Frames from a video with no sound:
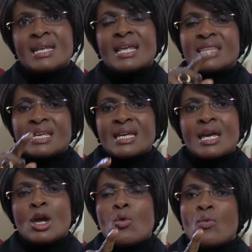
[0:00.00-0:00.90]
And I
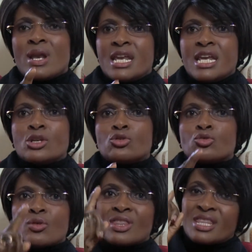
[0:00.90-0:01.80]
think we need
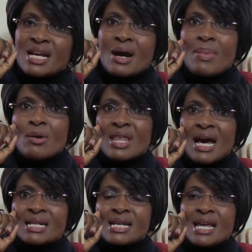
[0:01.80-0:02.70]
to think about
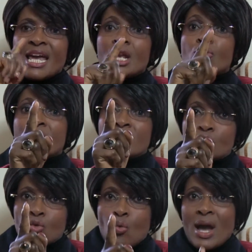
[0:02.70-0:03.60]
that, and we
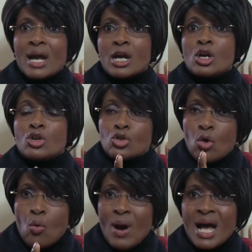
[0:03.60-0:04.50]
need to work
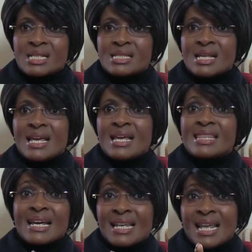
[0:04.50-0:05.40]
towards that